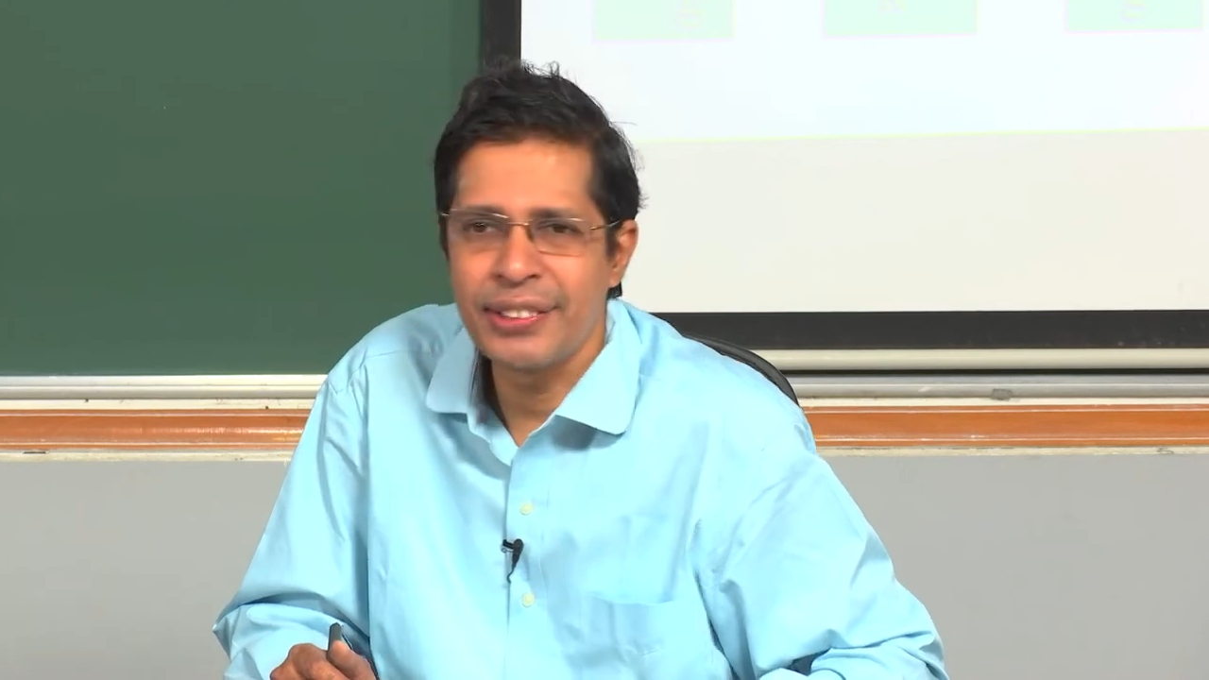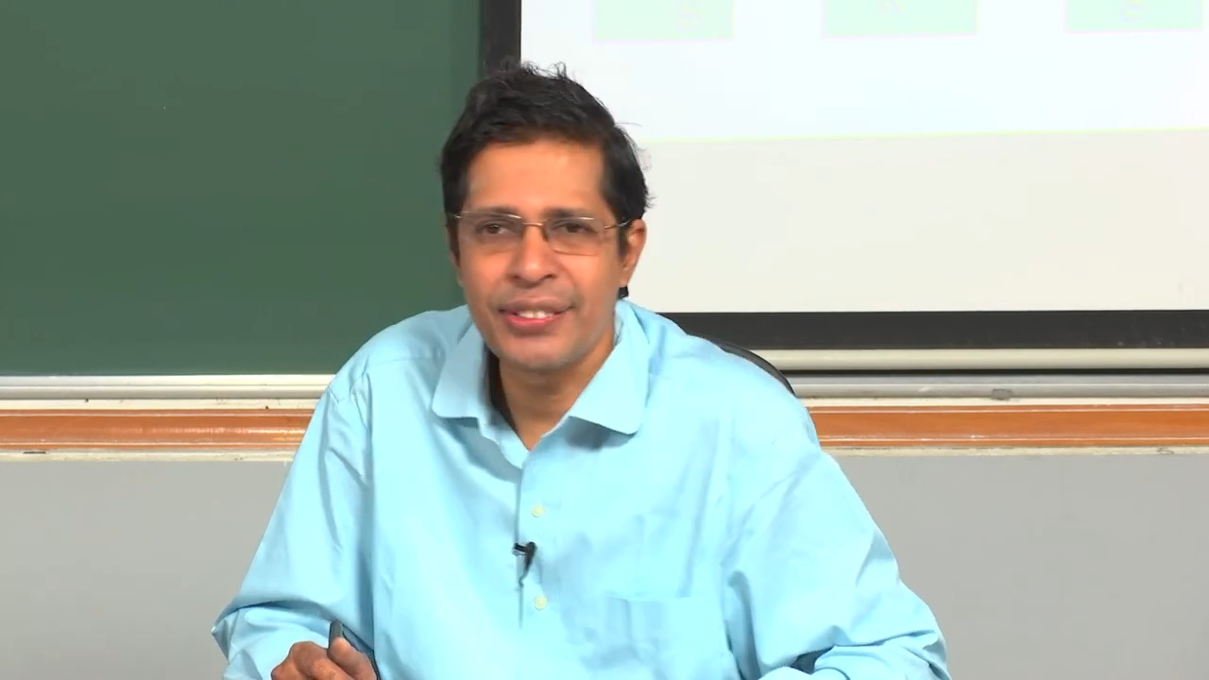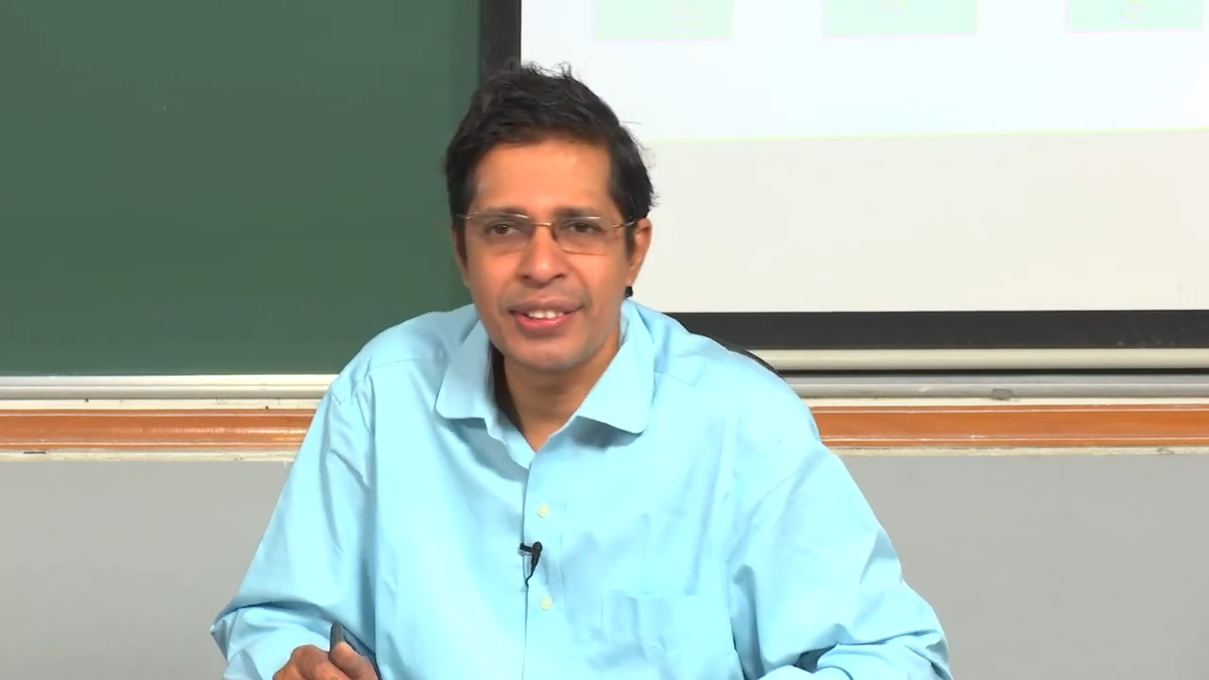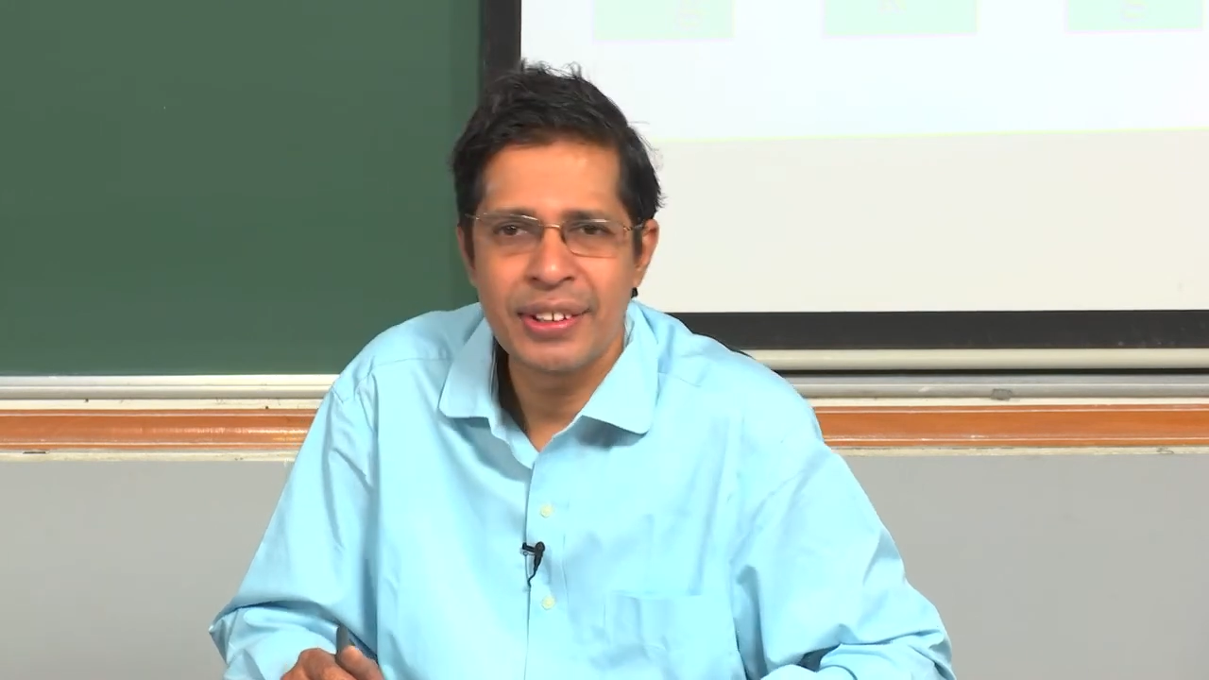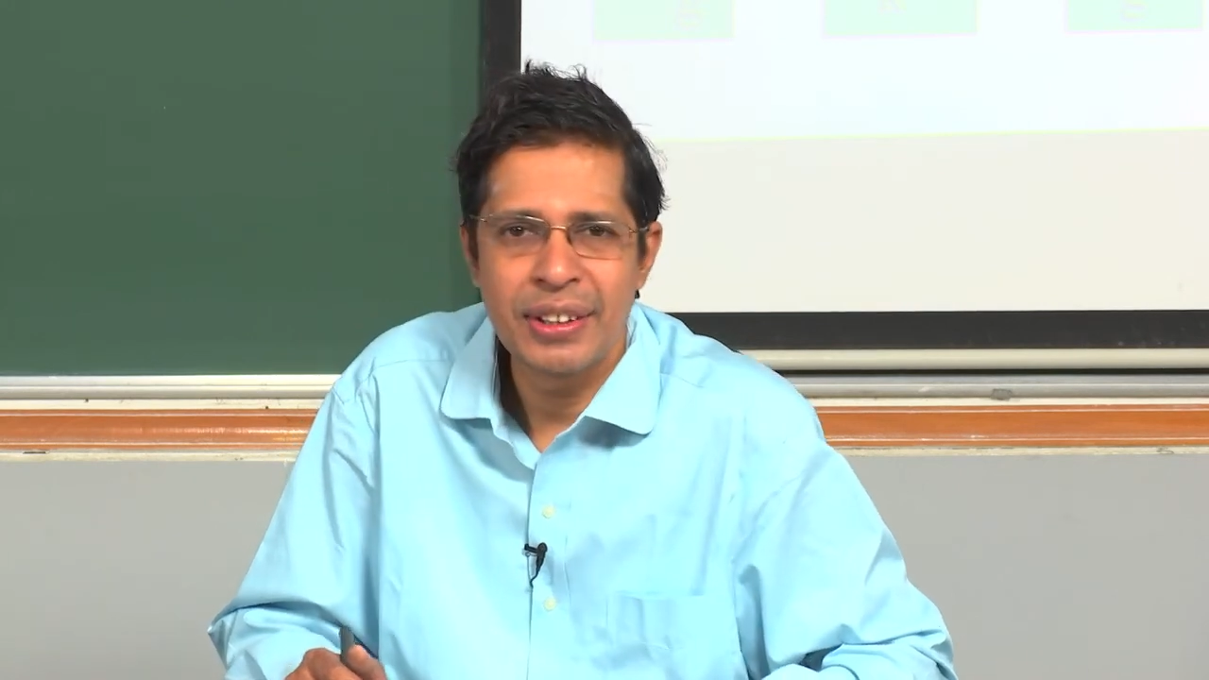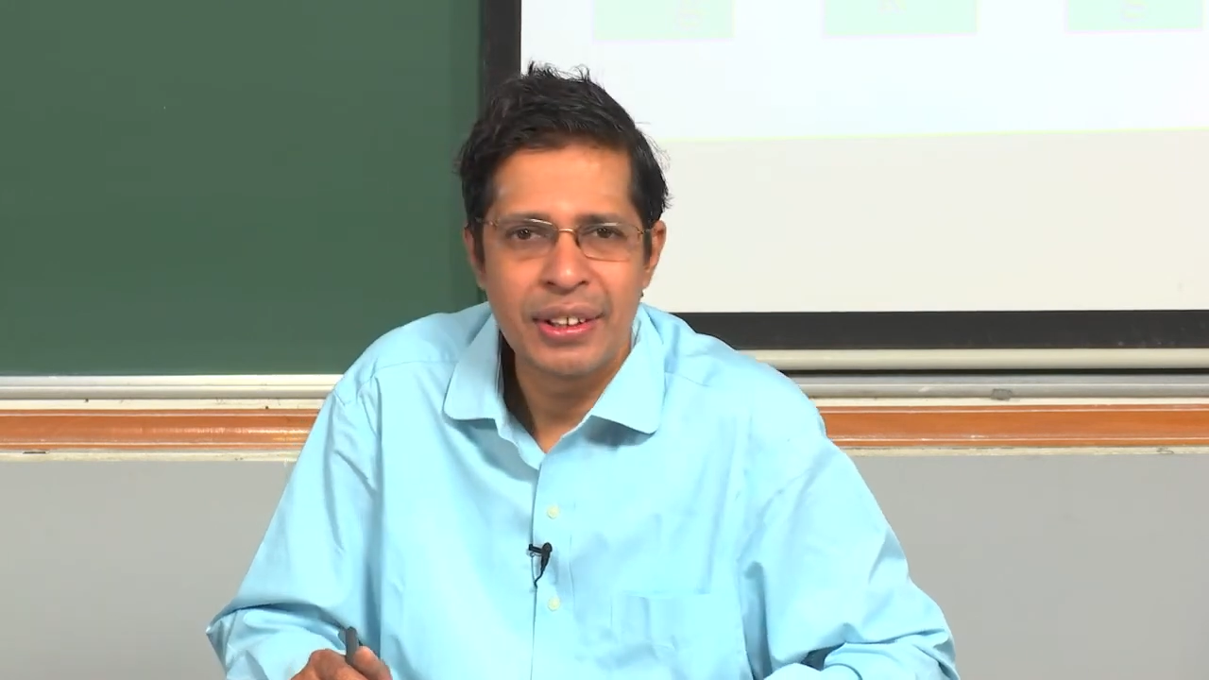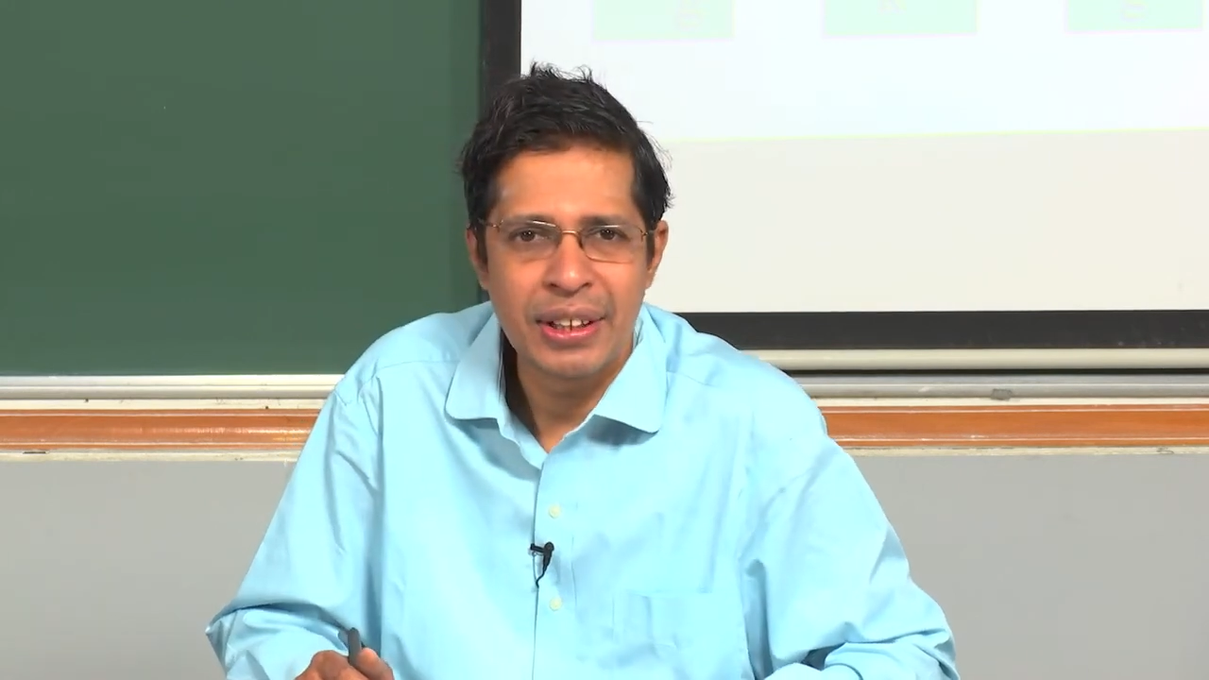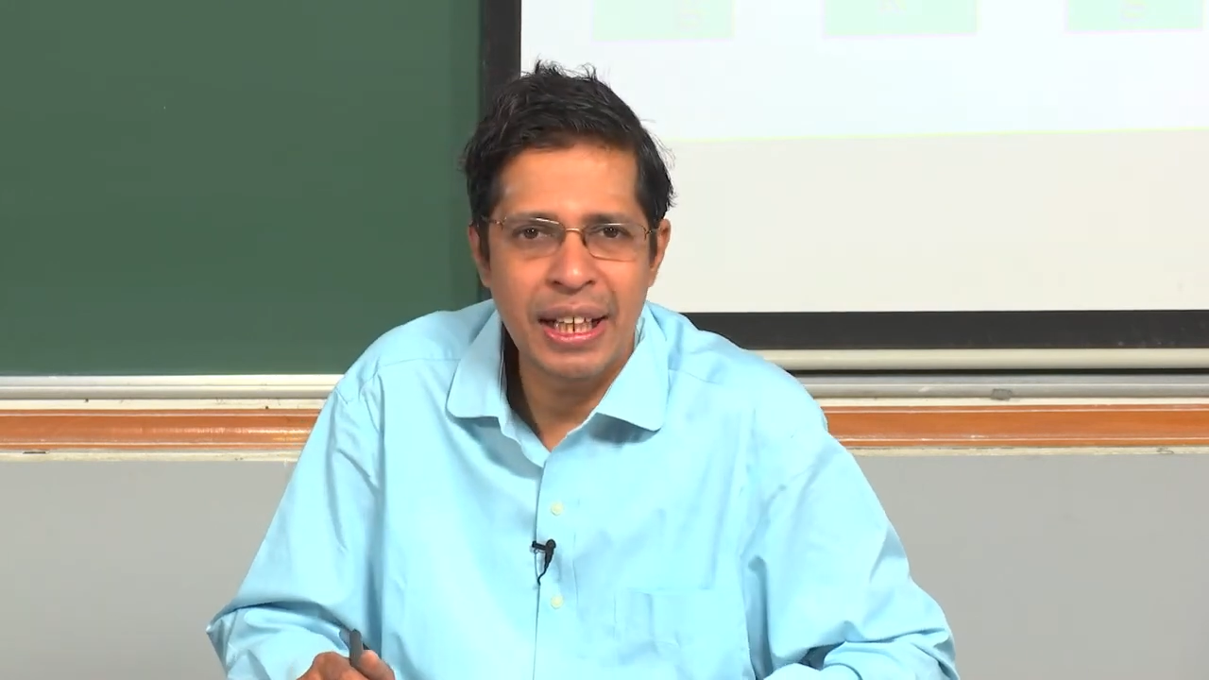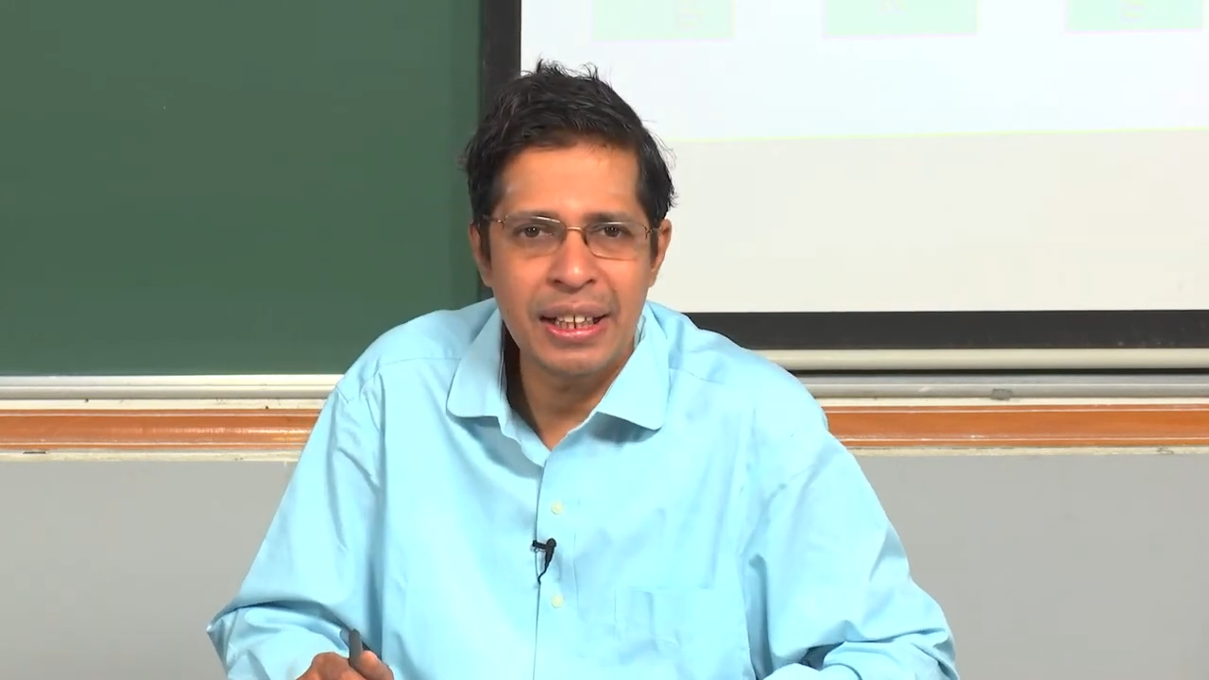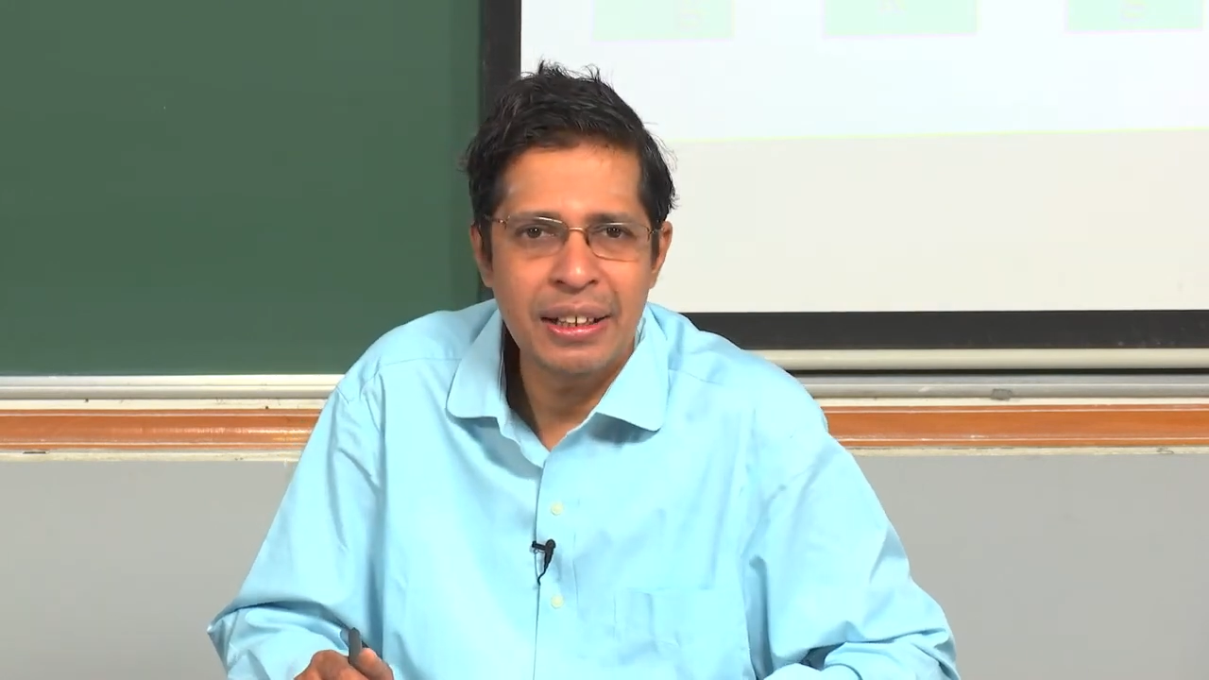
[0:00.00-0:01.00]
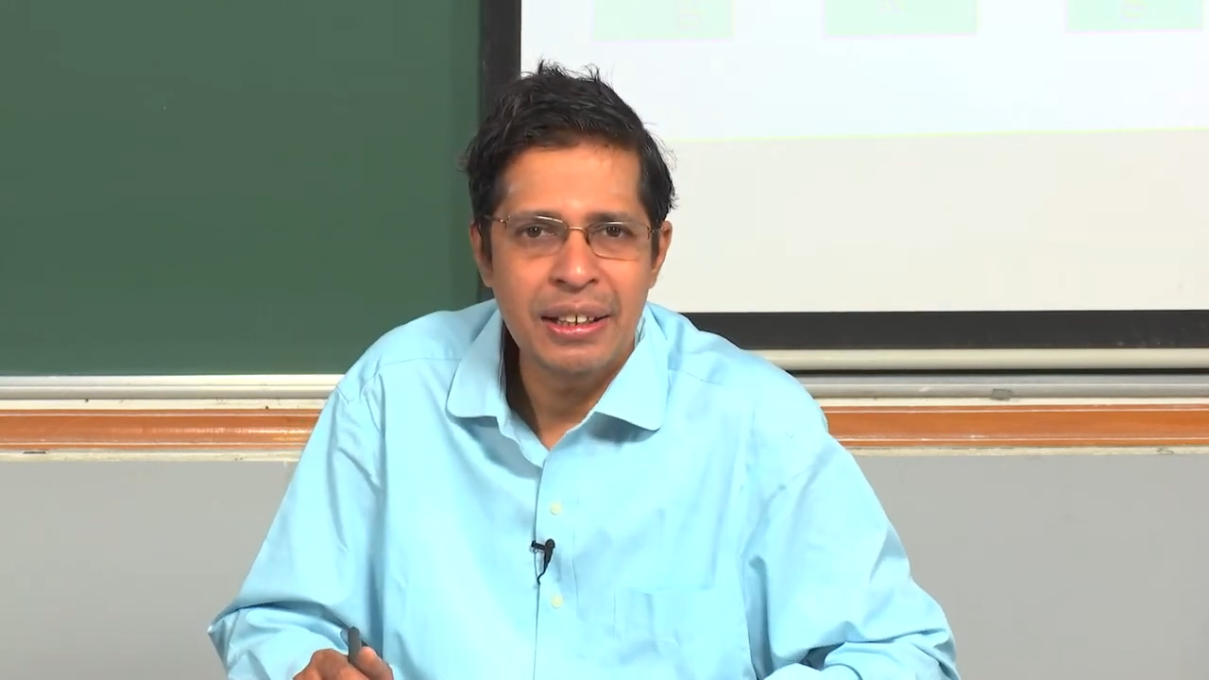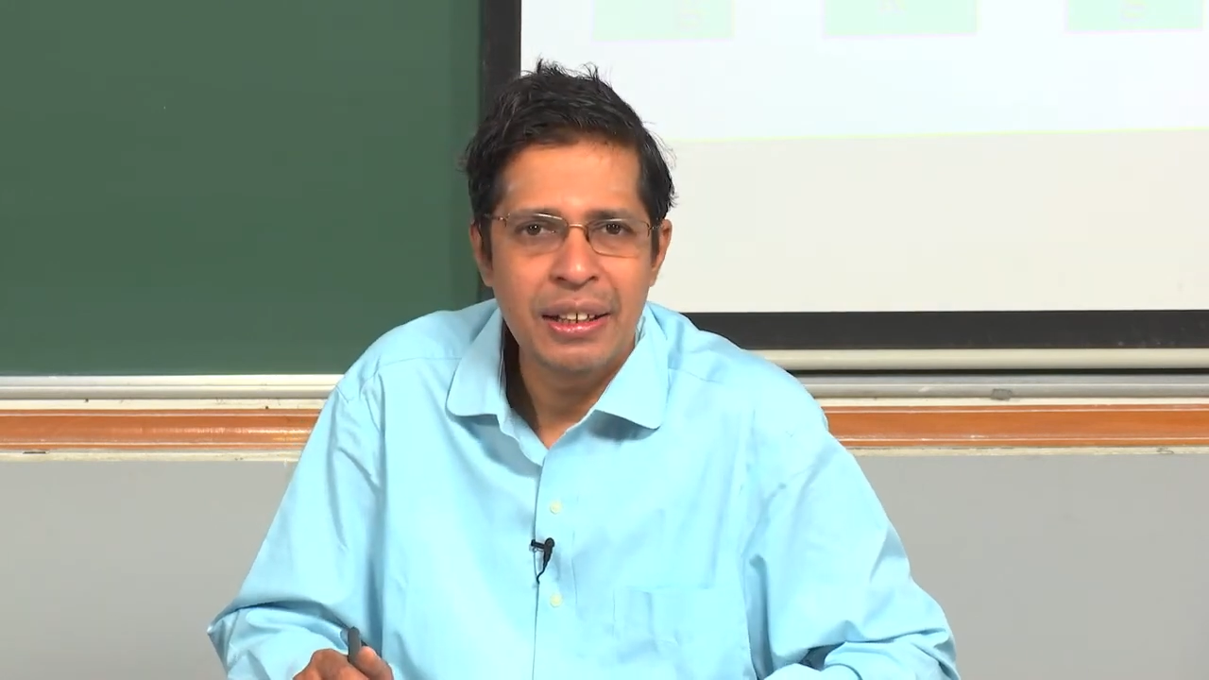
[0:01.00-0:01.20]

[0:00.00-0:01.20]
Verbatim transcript: this, right?